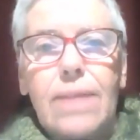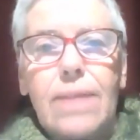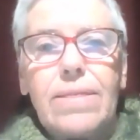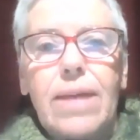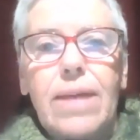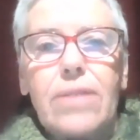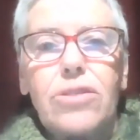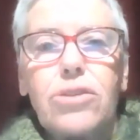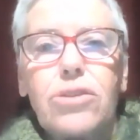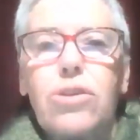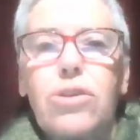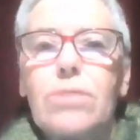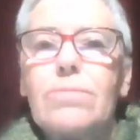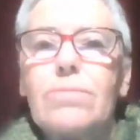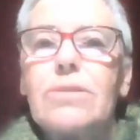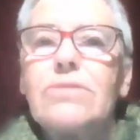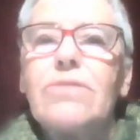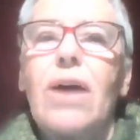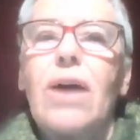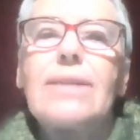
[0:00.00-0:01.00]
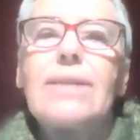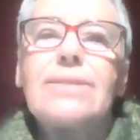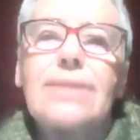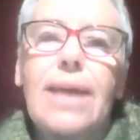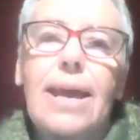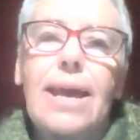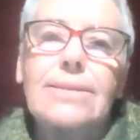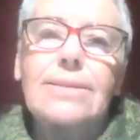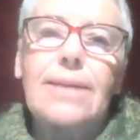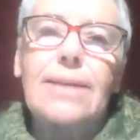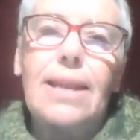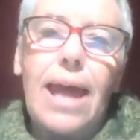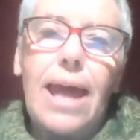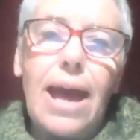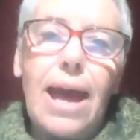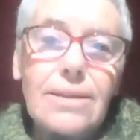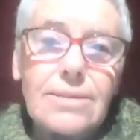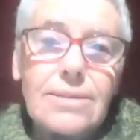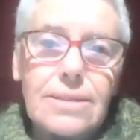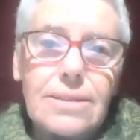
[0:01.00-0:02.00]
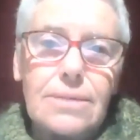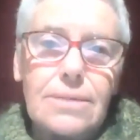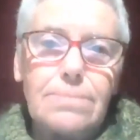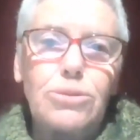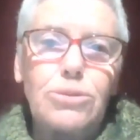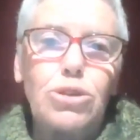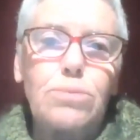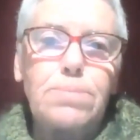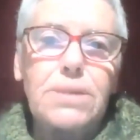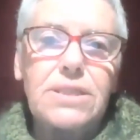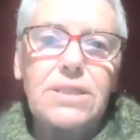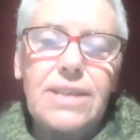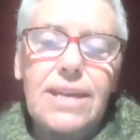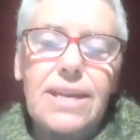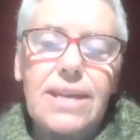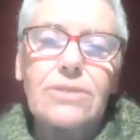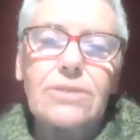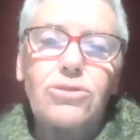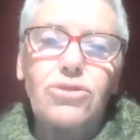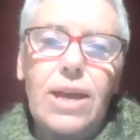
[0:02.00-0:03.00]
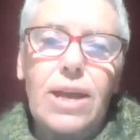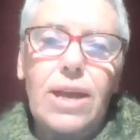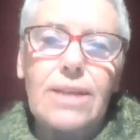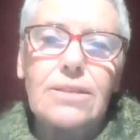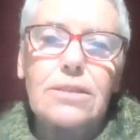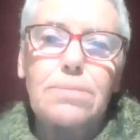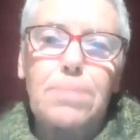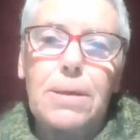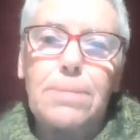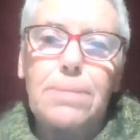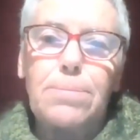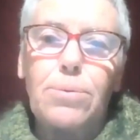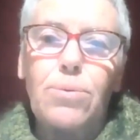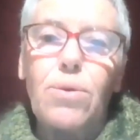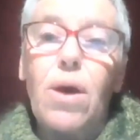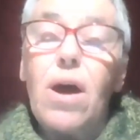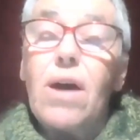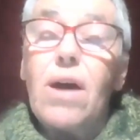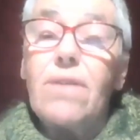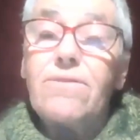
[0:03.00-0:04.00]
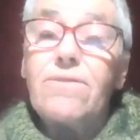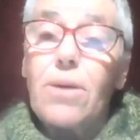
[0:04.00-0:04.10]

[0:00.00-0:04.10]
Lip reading: and that the Human Rights Act allows them to protect trans people